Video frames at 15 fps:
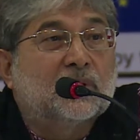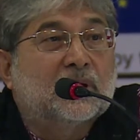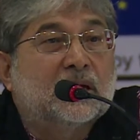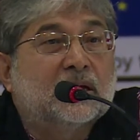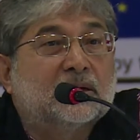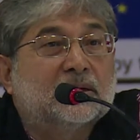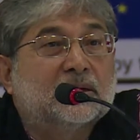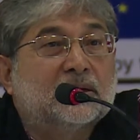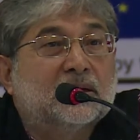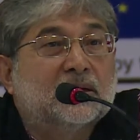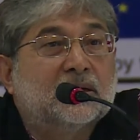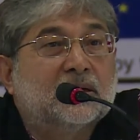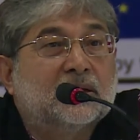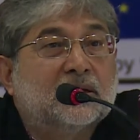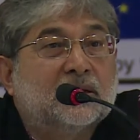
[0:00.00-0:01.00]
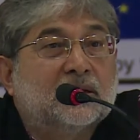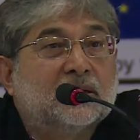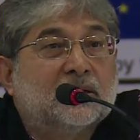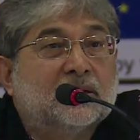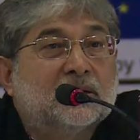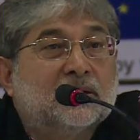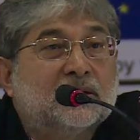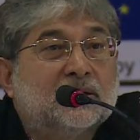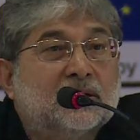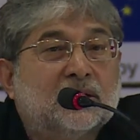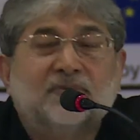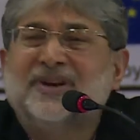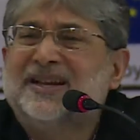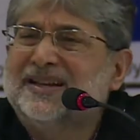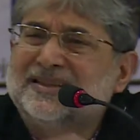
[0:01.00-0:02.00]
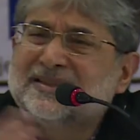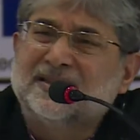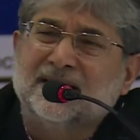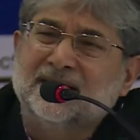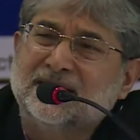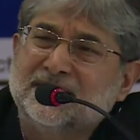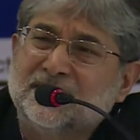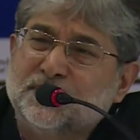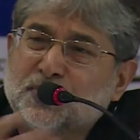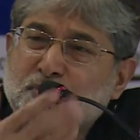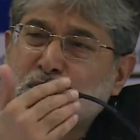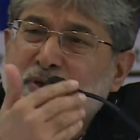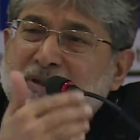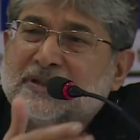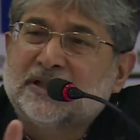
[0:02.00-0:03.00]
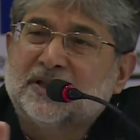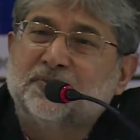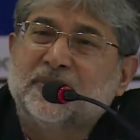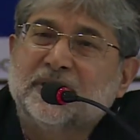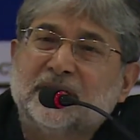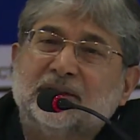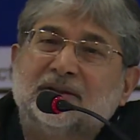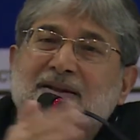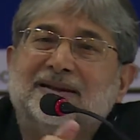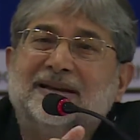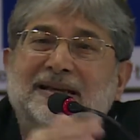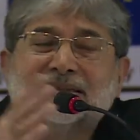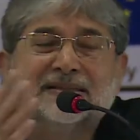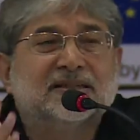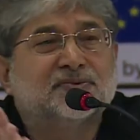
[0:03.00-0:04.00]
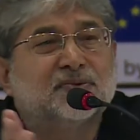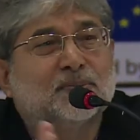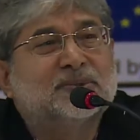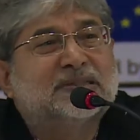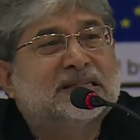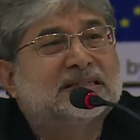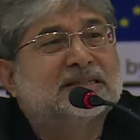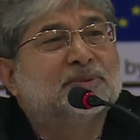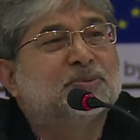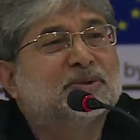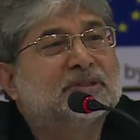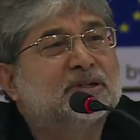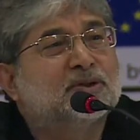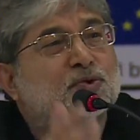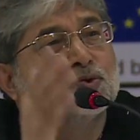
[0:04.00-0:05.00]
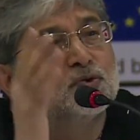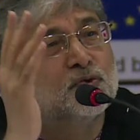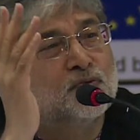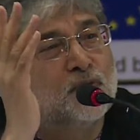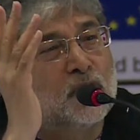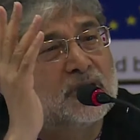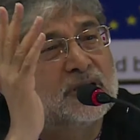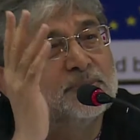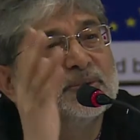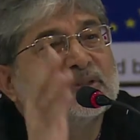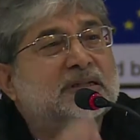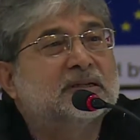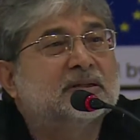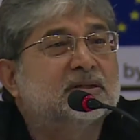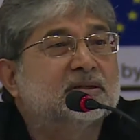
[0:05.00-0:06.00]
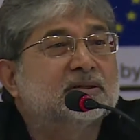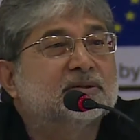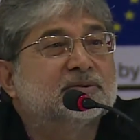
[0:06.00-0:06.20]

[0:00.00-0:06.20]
Right? Various studies, if you do a survey, the range is from 60% to 240%